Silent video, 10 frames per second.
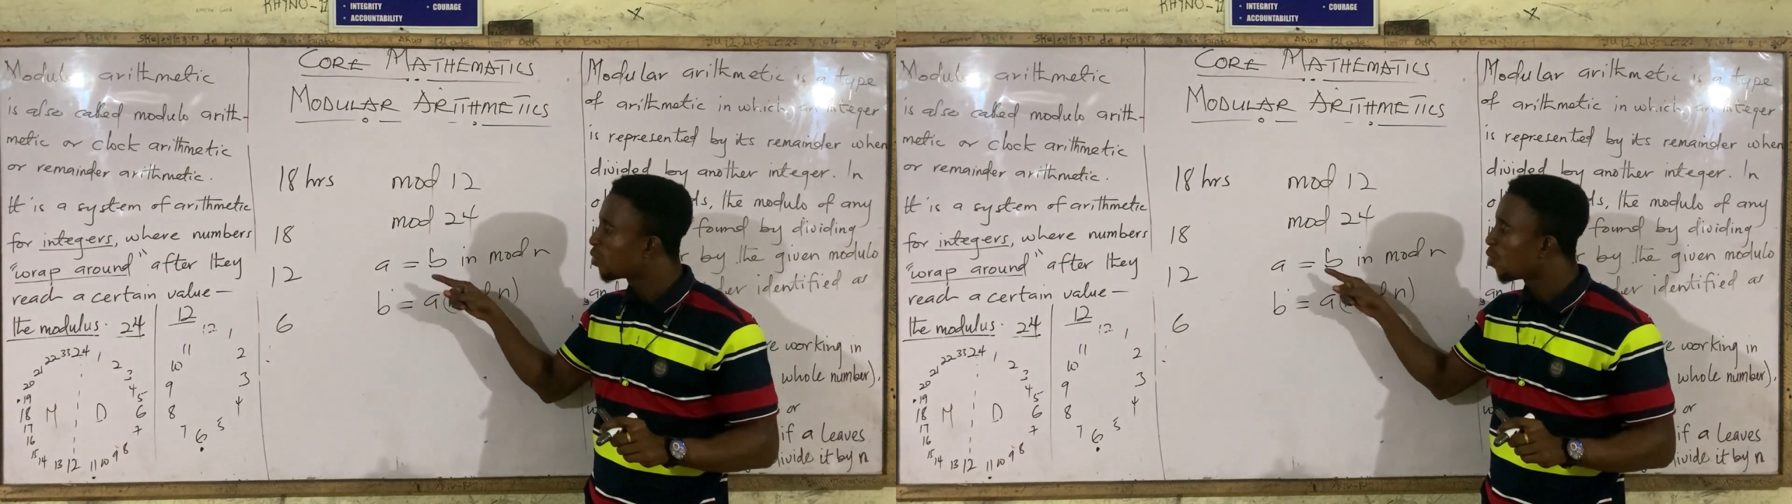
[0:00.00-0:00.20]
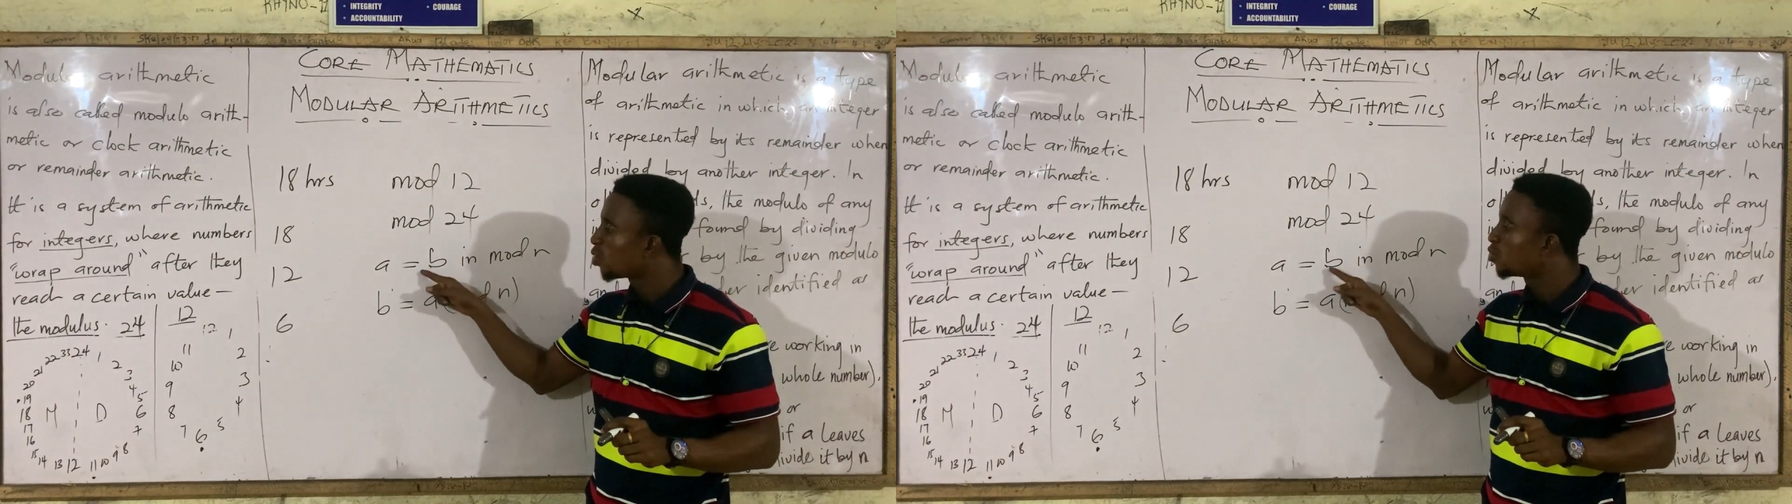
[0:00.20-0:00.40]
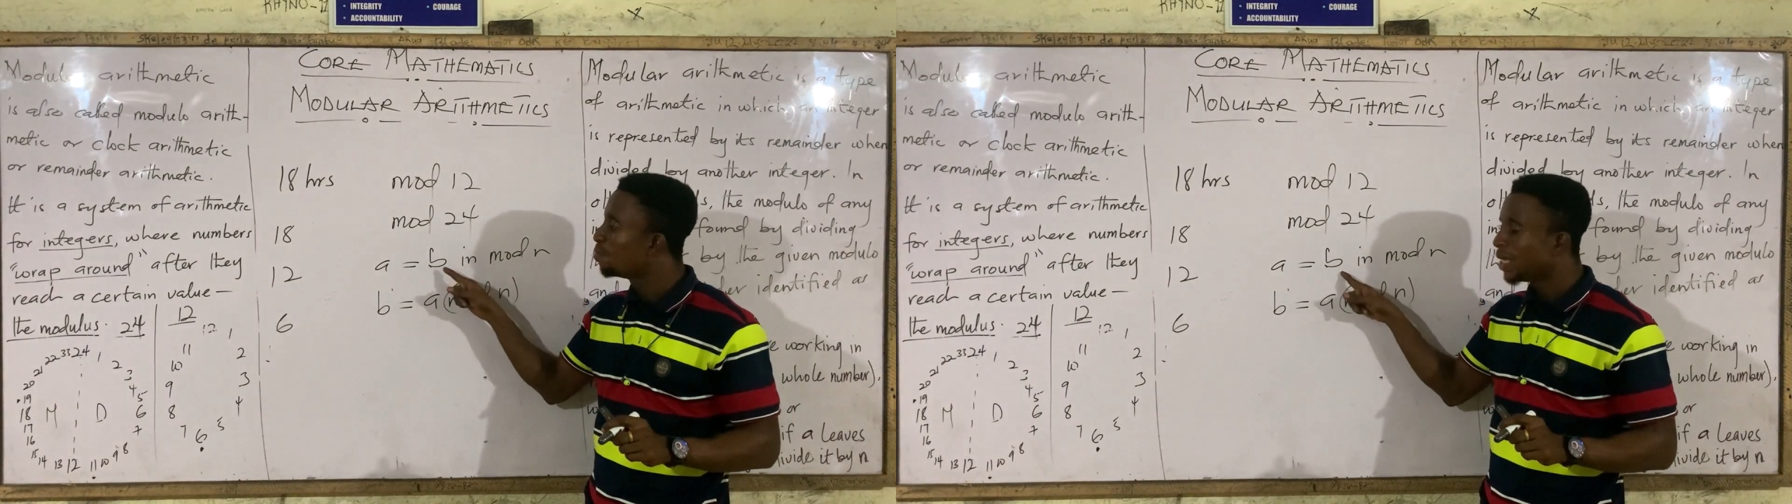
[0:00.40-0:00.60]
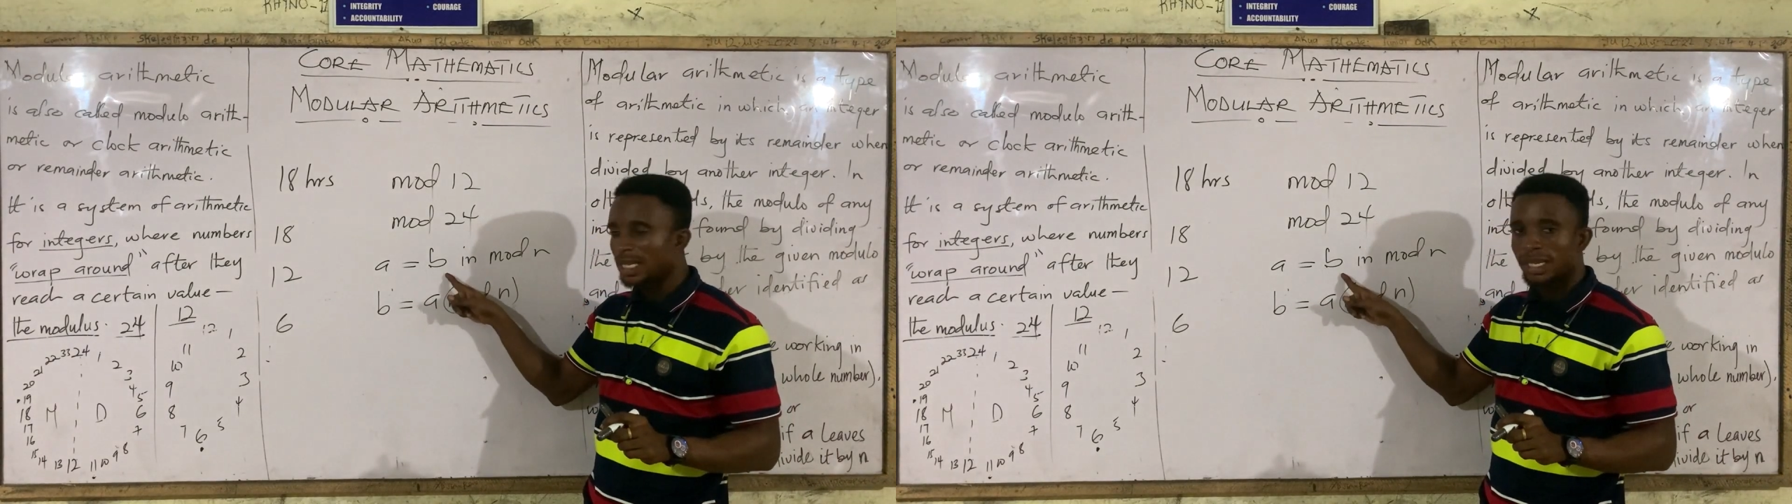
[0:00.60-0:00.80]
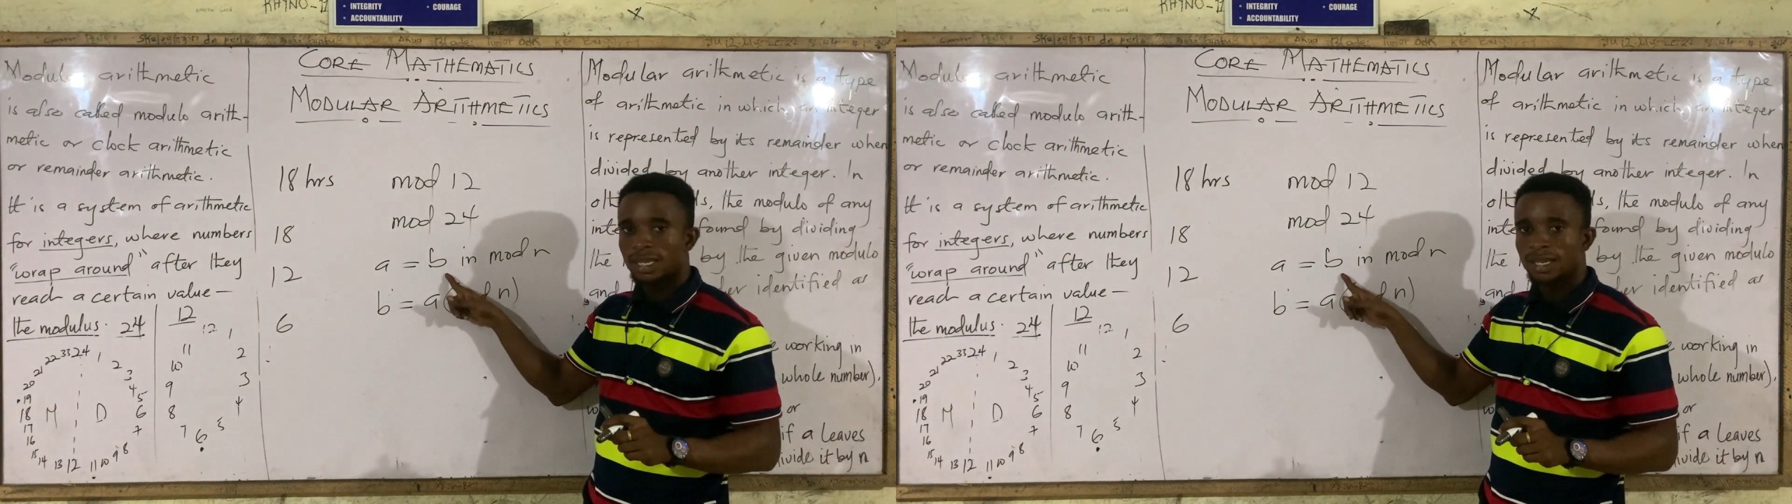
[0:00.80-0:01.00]
equal to
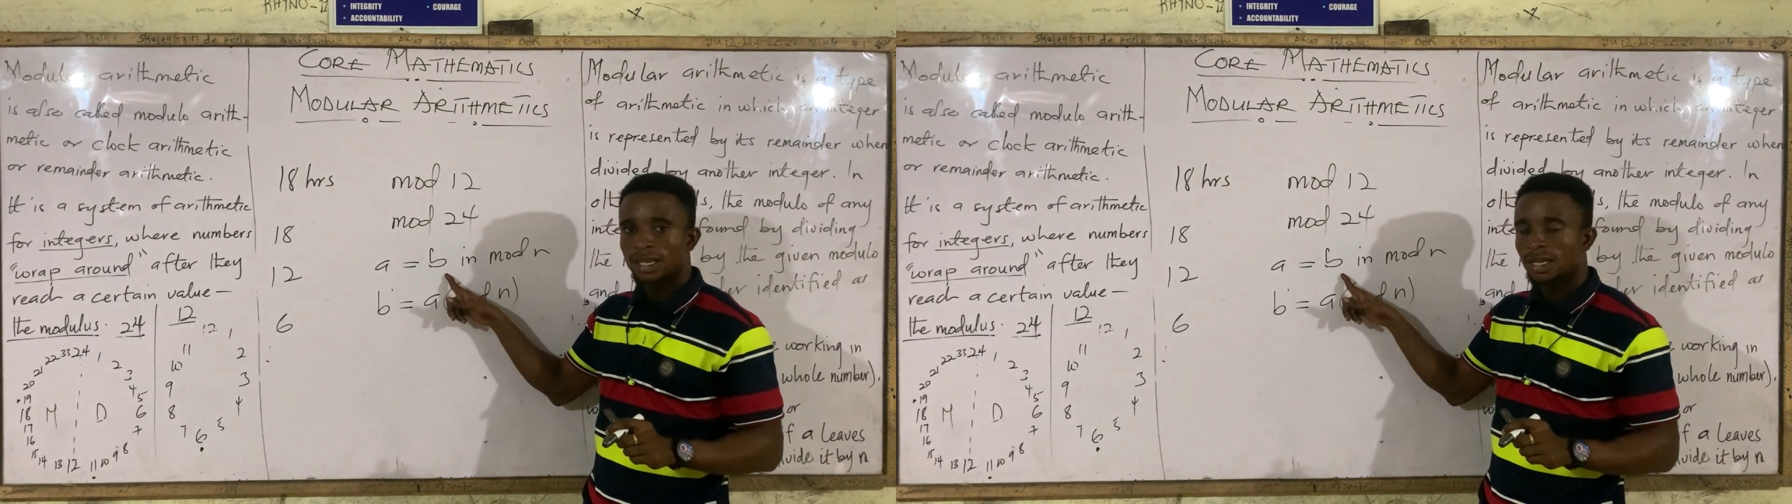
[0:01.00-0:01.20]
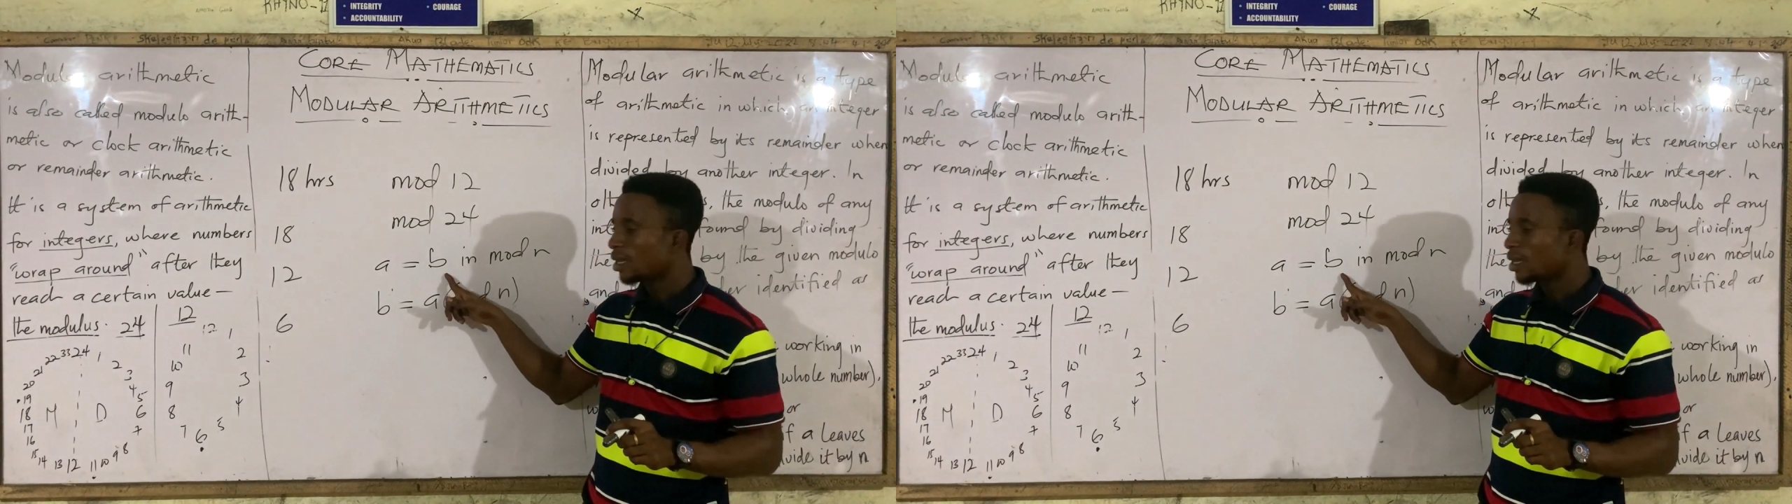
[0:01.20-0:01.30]
B